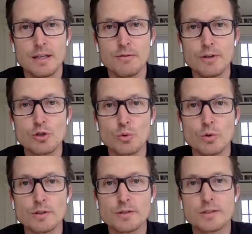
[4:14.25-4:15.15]

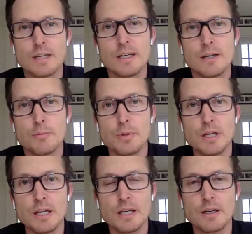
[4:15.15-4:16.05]
individuals
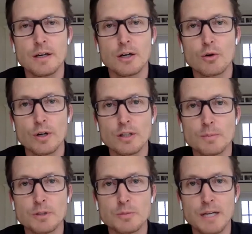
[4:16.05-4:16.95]
being a
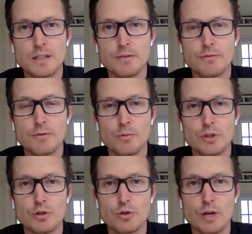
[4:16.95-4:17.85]
critical perspective from
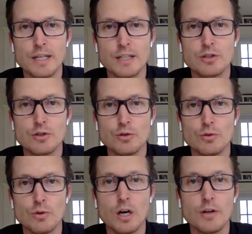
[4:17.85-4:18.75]
which you're trying
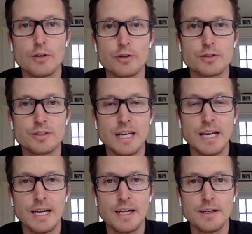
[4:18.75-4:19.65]
to
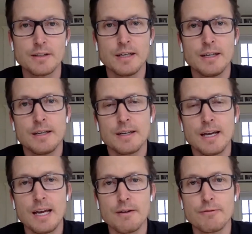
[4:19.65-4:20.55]
understand
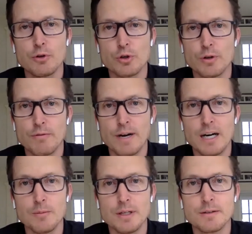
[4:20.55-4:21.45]
a future
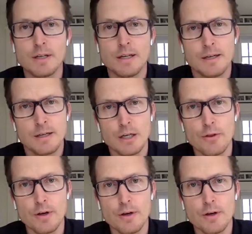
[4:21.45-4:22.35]
environment. You
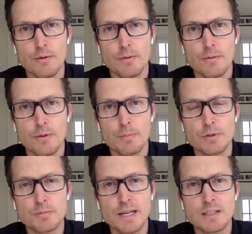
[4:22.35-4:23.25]
know, the the
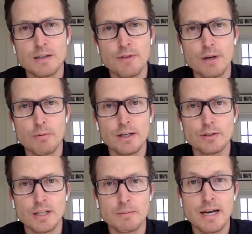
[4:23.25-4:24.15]
perspective that
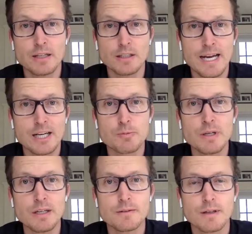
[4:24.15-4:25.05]
writers like Madeline
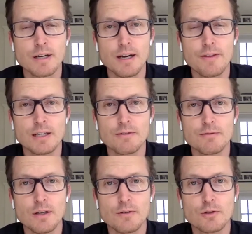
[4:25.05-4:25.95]
Ashby, uh, I think,
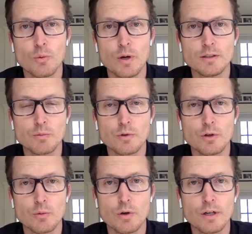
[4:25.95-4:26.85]
have done so well in
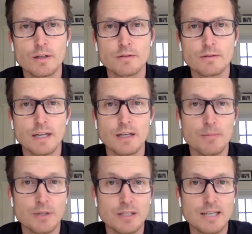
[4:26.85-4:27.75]
her work, like
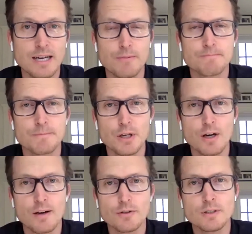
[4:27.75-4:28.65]
Company Town, a
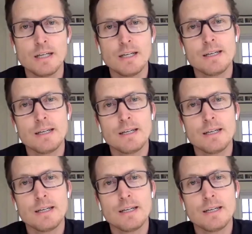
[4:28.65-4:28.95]
novel,